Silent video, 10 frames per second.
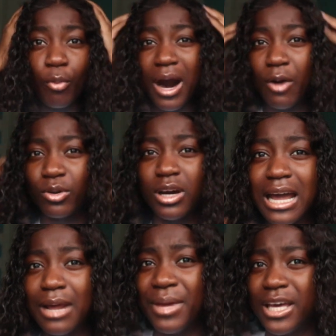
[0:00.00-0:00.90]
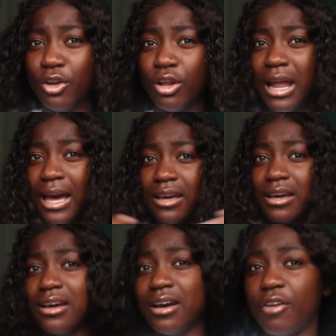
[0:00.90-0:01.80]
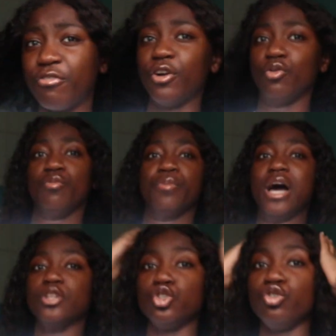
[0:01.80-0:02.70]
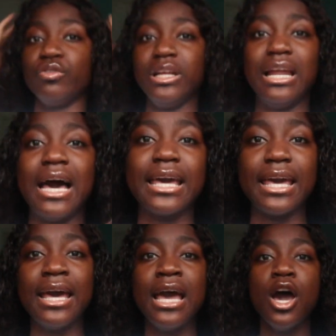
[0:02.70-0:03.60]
but I want to kind of make it look like a frontal. But I do really like it,